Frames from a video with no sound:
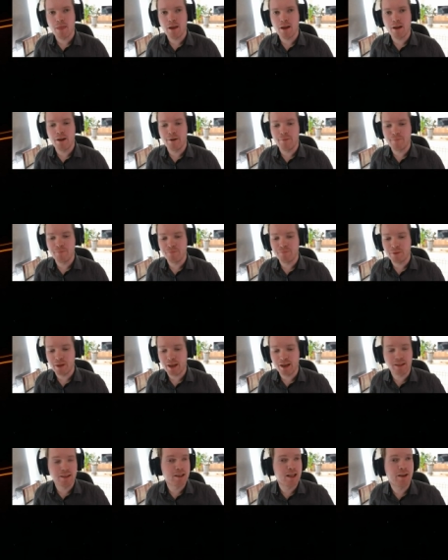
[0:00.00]
Um,
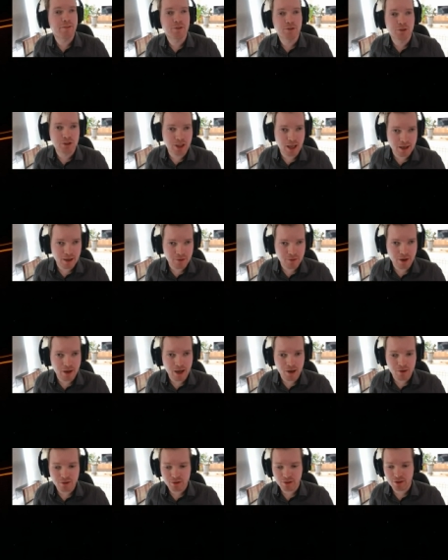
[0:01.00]
and I didn't have to silent run
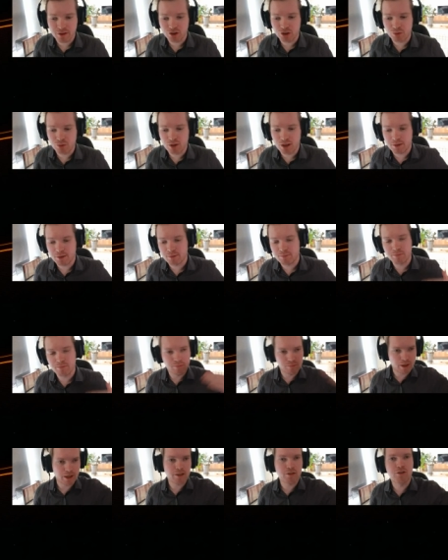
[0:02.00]
out. So you can
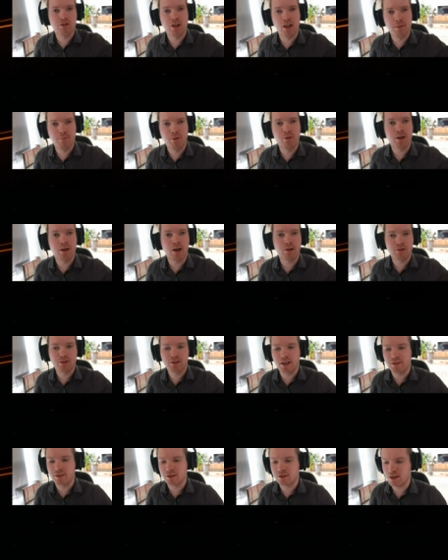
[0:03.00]
like teleport
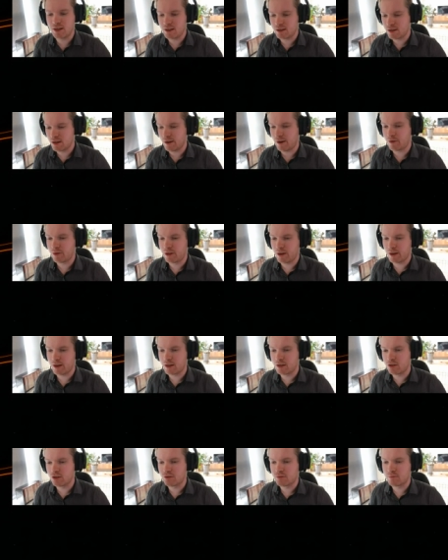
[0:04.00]
outside the station and out here I
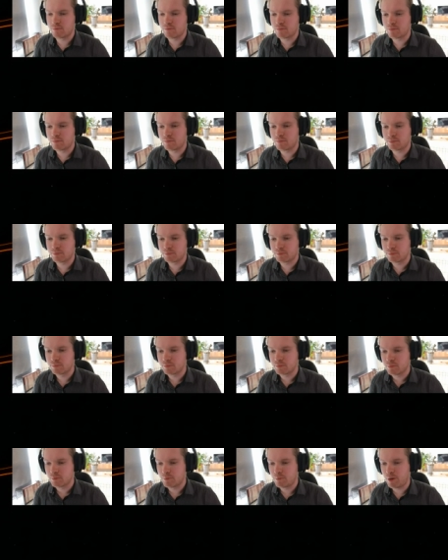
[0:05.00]
could just
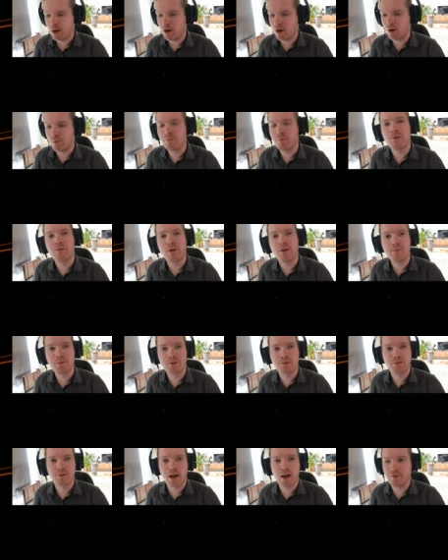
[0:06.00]
power up my
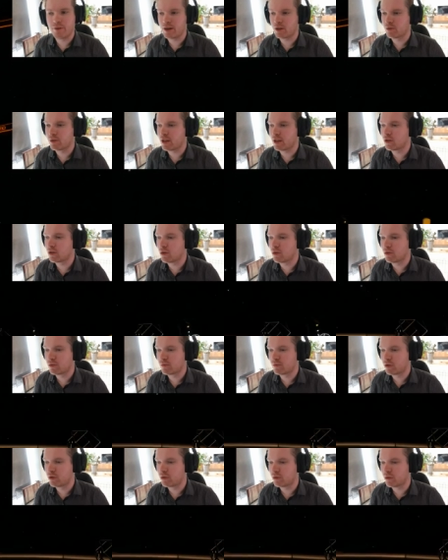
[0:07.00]
frameshift drive and I could then go
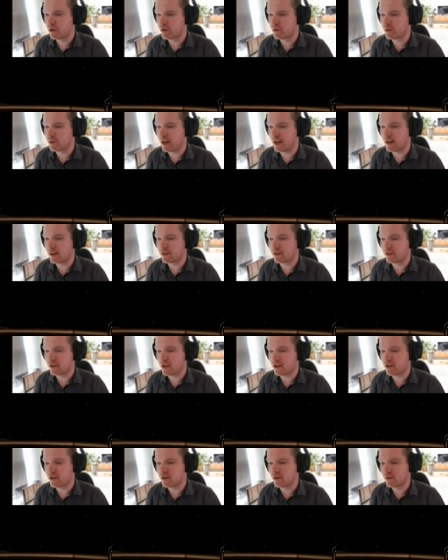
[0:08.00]
to, uh, to Galen's
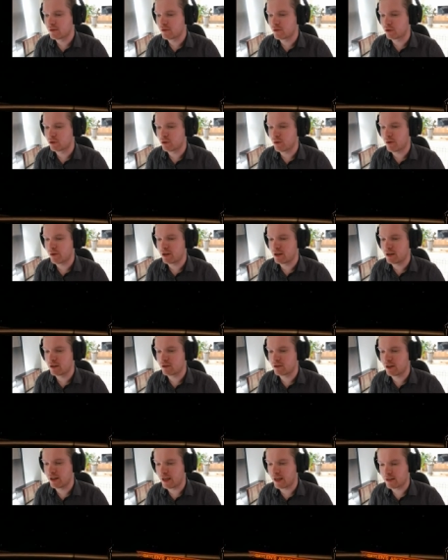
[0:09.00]
Ascension. Cross guard here,
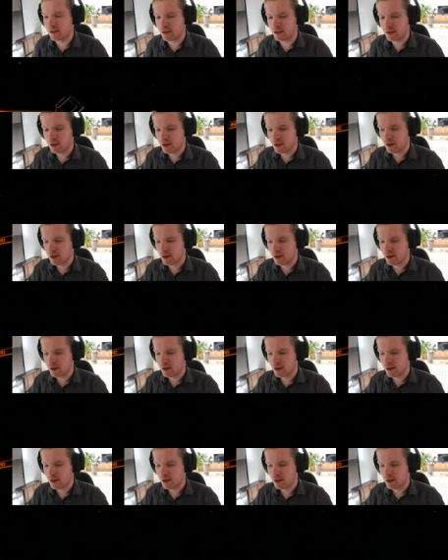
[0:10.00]
select it,